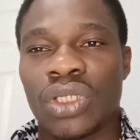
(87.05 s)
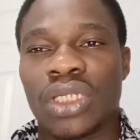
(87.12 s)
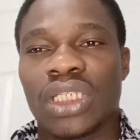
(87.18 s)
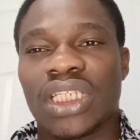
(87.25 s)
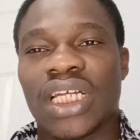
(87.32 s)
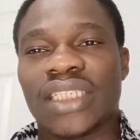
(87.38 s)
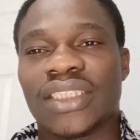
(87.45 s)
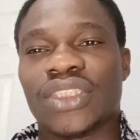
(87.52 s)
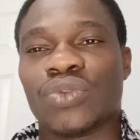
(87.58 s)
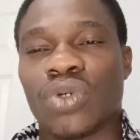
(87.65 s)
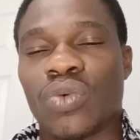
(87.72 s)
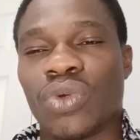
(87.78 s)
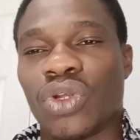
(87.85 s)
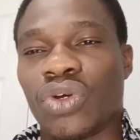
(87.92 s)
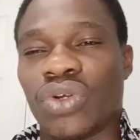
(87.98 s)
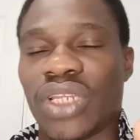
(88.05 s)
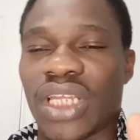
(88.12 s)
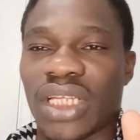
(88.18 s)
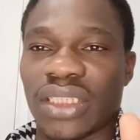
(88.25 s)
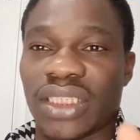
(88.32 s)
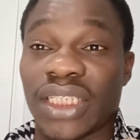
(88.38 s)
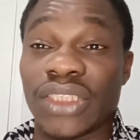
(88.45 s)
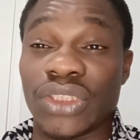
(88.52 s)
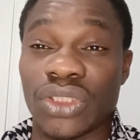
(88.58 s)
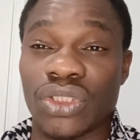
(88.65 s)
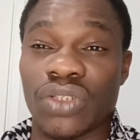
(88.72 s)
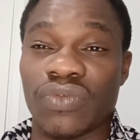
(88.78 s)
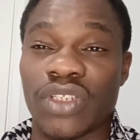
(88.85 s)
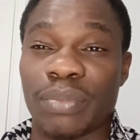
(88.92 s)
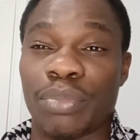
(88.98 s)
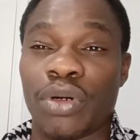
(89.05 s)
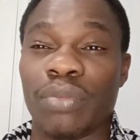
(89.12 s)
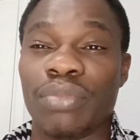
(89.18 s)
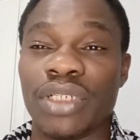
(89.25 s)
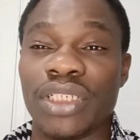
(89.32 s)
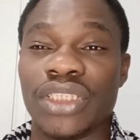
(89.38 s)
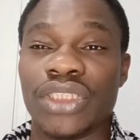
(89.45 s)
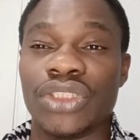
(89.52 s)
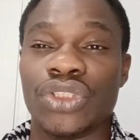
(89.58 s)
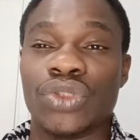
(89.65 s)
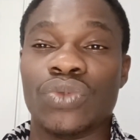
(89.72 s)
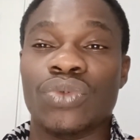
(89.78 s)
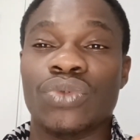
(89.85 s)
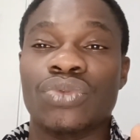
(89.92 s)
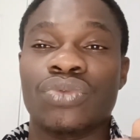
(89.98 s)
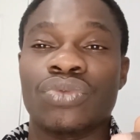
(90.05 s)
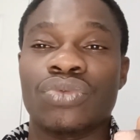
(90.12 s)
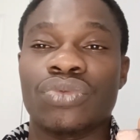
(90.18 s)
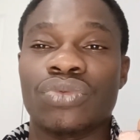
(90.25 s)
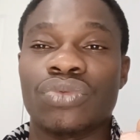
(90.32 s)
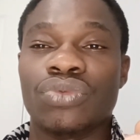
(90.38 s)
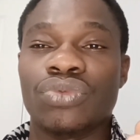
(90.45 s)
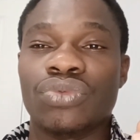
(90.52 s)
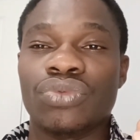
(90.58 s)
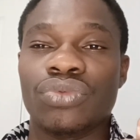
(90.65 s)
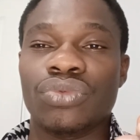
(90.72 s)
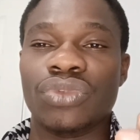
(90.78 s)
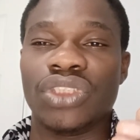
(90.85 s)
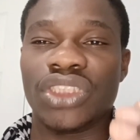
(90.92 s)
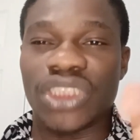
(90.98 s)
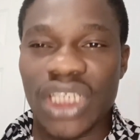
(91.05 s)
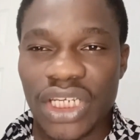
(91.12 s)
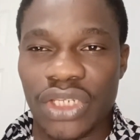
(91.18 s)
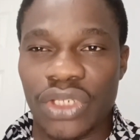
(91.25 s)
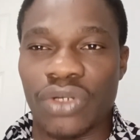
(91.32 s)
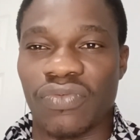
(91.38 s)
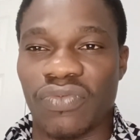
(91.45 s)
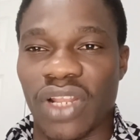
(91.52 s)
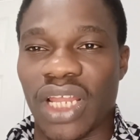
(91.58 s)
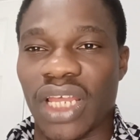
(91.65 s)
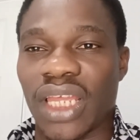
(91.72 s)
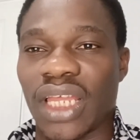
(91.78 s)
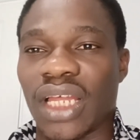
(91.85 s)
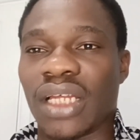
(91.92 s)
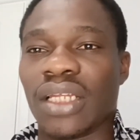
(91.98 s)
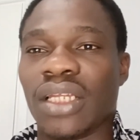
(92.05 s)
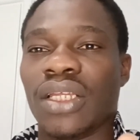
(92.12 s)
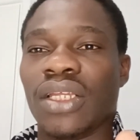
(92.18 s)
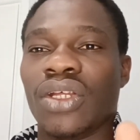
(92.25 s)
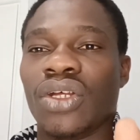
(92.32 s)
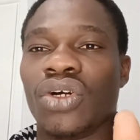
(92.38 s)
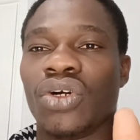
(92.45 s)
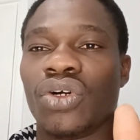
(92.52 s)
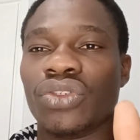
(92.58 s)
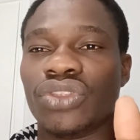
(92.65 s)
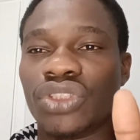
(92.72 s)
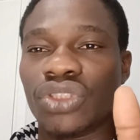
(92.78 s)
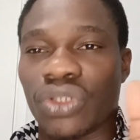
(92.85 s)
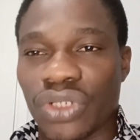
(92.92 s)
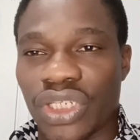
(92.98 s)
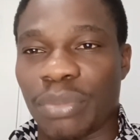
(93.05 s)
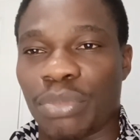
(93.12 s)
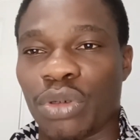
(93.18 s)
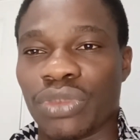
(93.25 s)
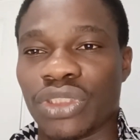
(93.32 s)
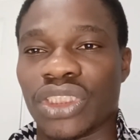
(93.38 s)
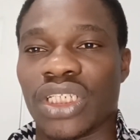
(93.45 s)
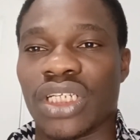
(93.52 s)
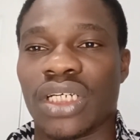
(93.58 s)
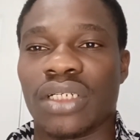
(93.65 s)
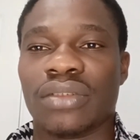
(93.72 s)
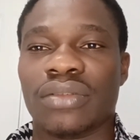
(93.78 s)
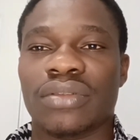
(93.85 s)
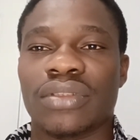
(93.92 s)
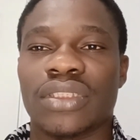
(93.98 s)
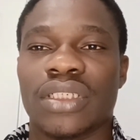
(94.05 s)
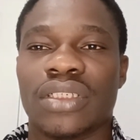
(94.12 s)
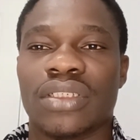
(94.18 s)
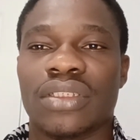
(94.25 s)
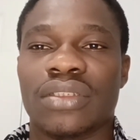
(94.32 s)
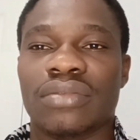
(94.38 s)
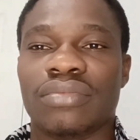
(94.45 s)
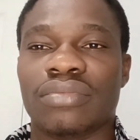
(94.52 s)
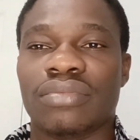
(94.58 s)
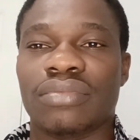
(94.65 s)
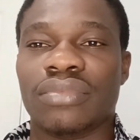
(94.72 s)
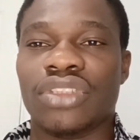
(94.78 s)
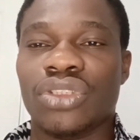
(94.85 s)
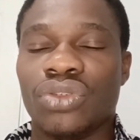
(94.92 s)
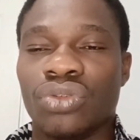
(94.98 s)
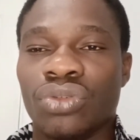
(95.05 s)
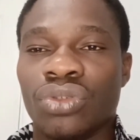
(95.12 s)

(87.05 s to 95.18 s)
That is what we call the attention of the public to check your flyer or check your promotional, you know,